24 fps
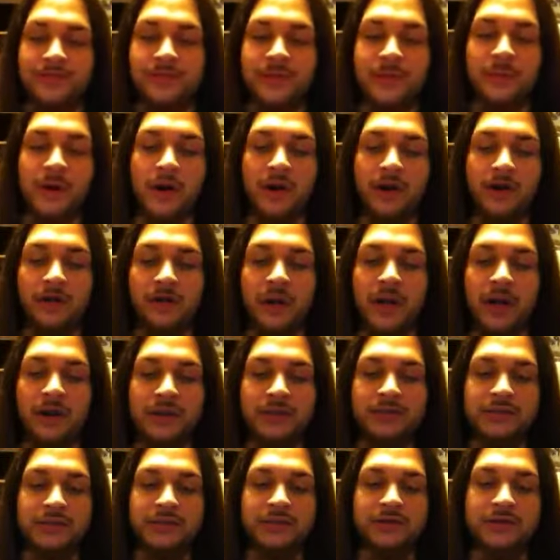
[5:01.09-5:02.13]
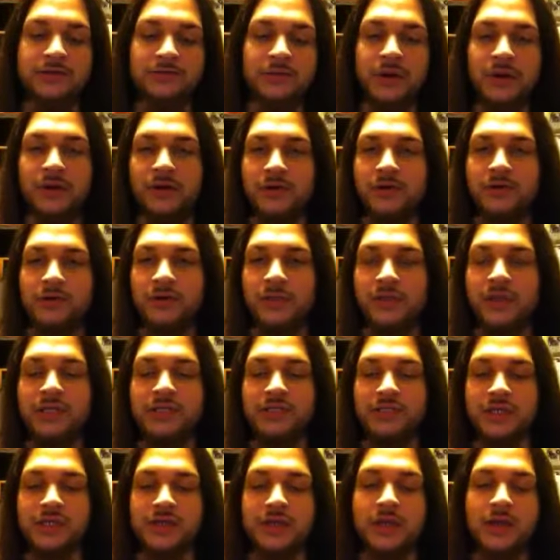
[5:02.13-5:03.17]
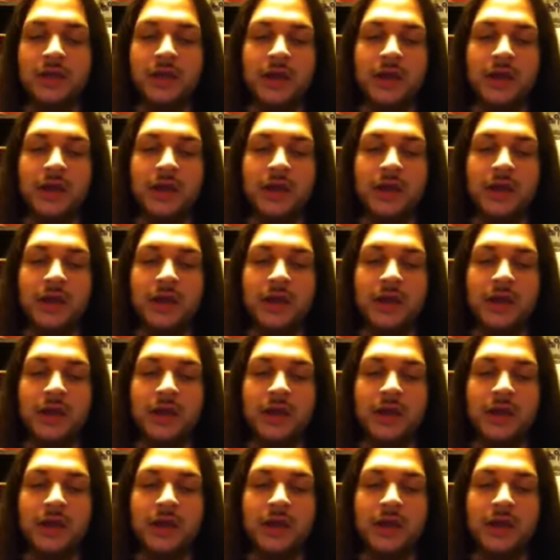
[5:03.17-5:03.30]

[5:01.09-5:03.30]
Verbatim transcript: the Mario characters, Mario, Luigi.